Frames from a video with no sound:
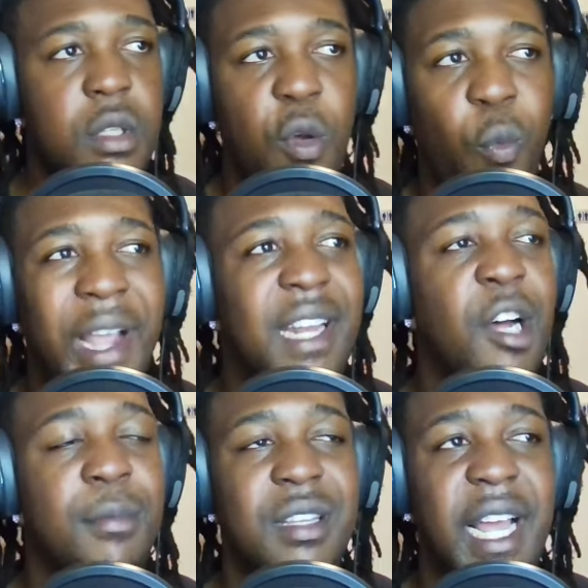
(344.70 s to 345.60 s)
waking
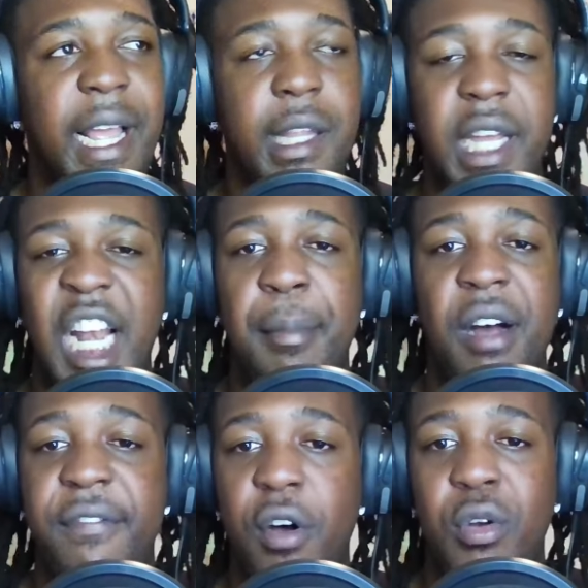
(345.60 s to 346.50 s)
up today, looking at my
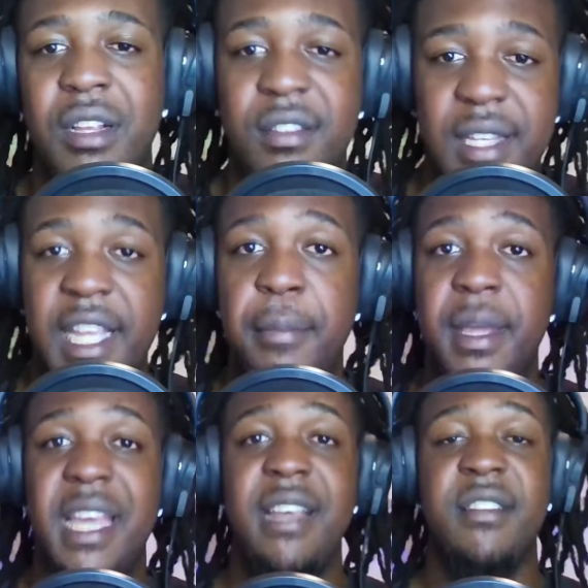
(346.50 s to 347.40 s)
phone and seeing me
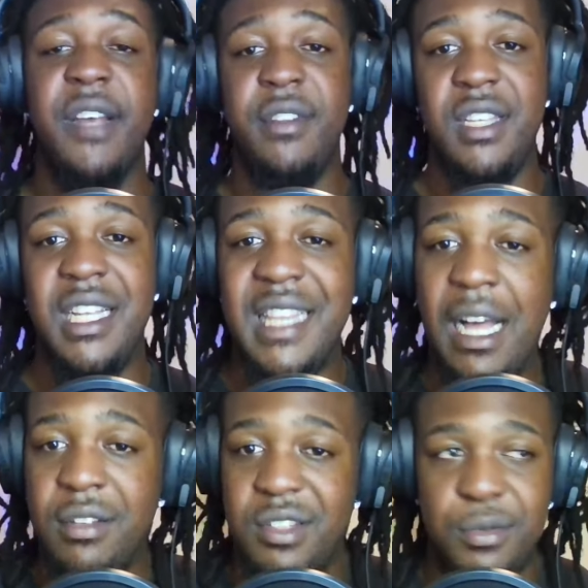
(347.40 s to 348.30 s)
hit
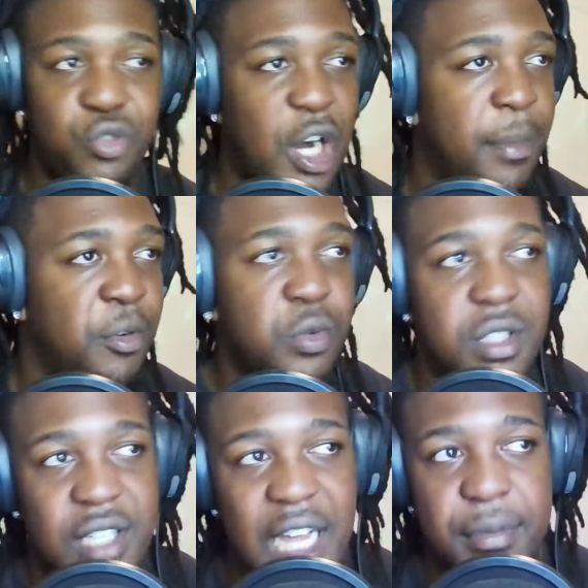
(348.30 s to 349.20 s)
17,000 subscribers, which
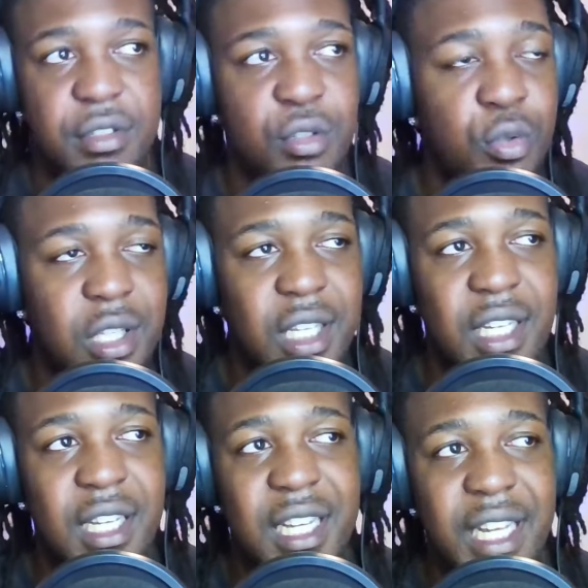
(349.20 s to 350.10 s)
is absolutely
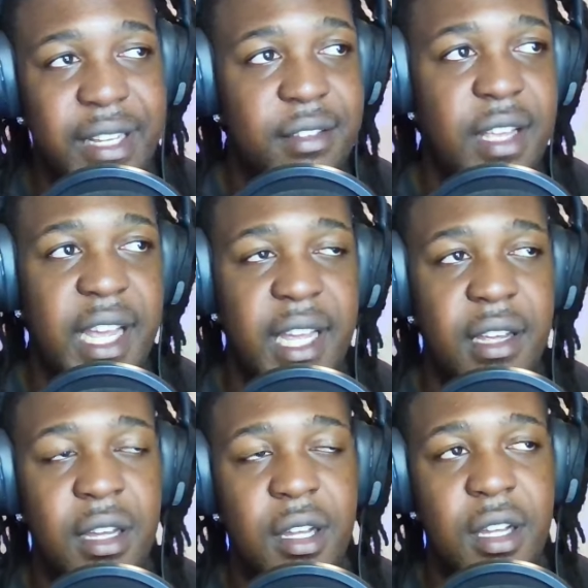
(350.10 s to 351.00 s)
insane.
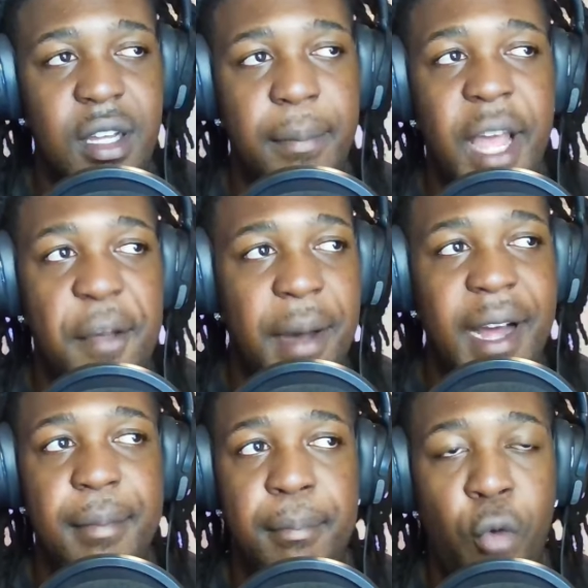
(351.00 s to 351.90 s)
Made
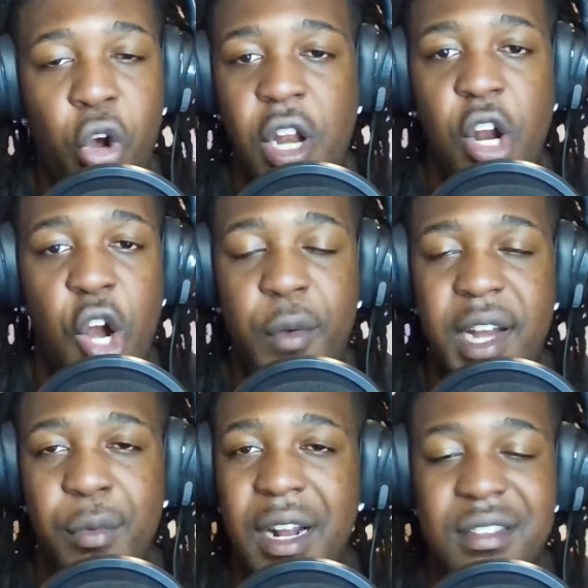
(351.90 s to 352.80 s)
my morning already.
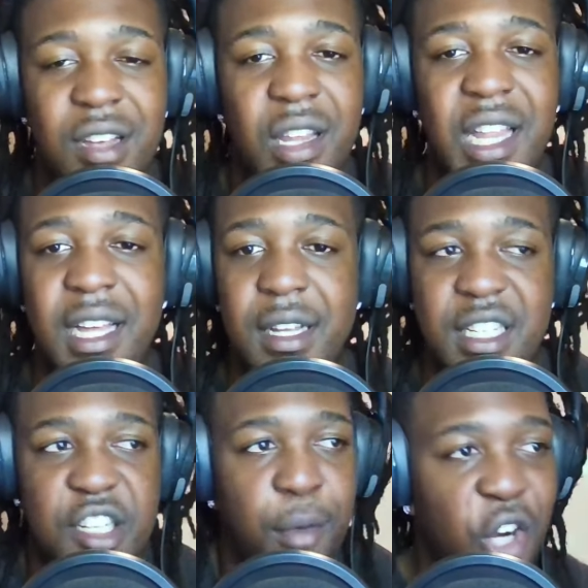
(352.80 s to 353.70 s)
When I saw that, it
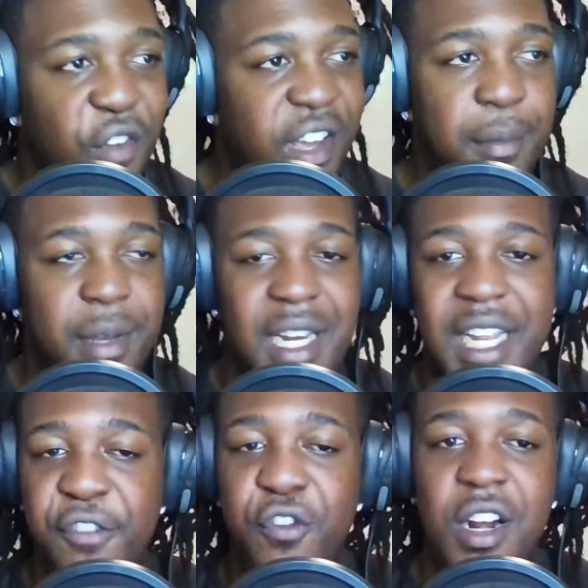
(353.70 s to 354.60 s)
just motivated me to
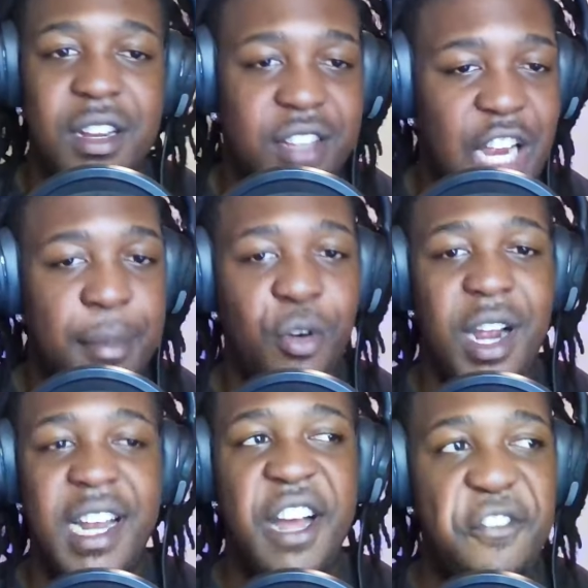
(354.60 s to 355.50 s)
get in front of this camera
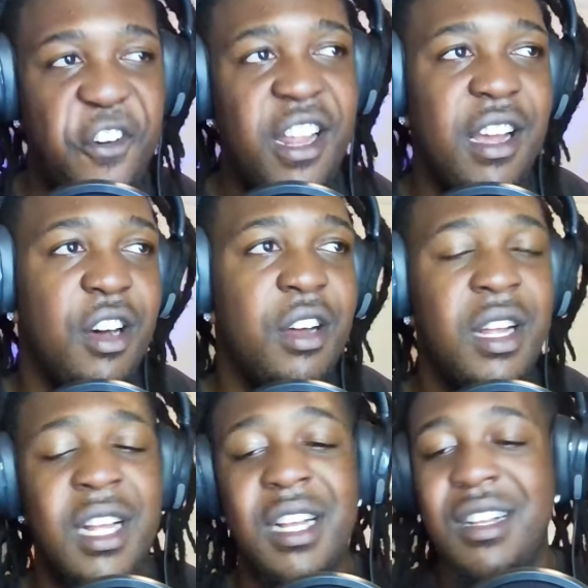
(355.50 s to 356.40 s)
right now in front of y'all.
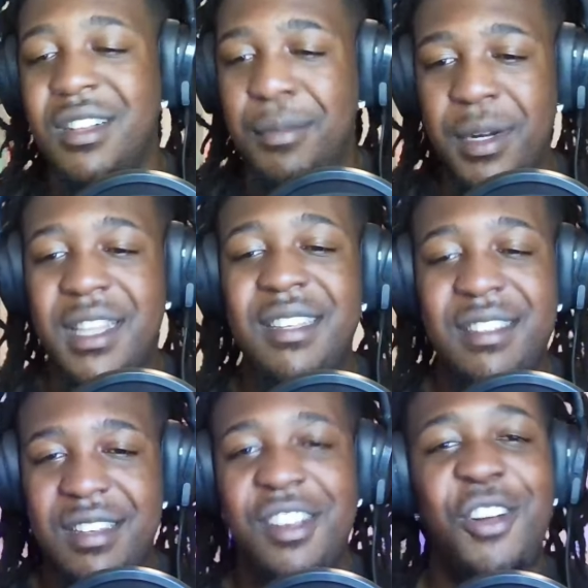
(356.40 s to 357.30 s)
But this is
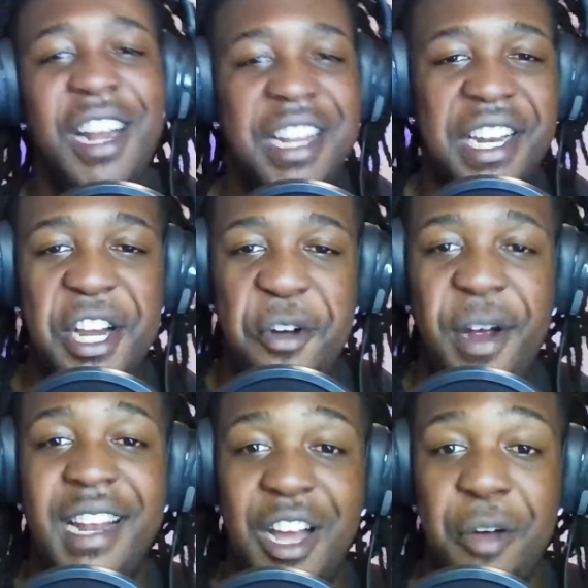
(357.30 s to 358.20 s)
a song I need to hear
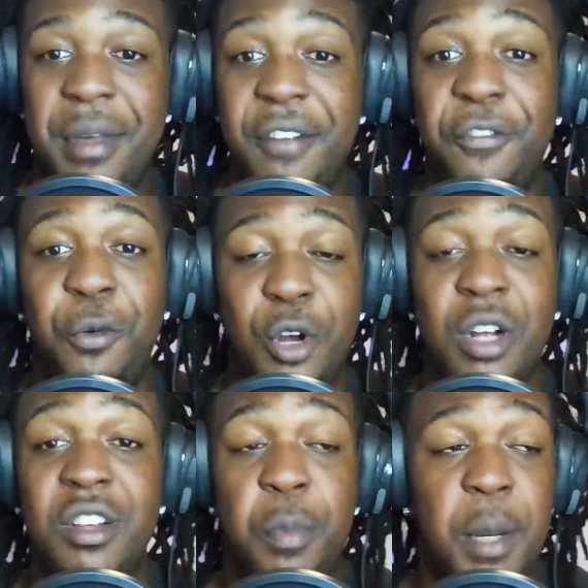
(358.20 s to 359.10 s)
right now, man, for real,
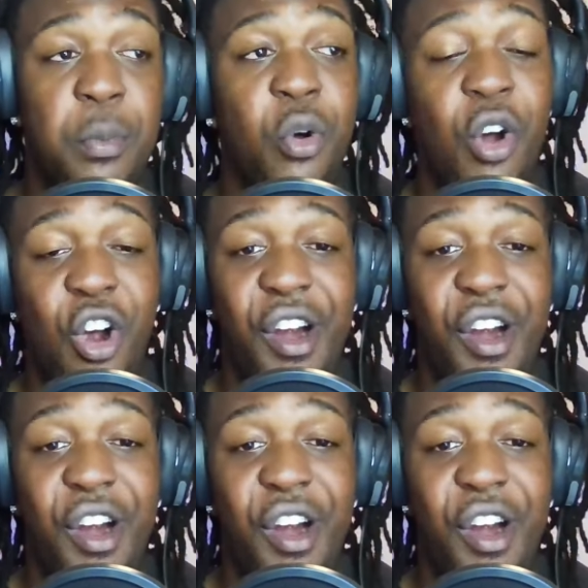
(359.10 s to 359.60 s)
because people are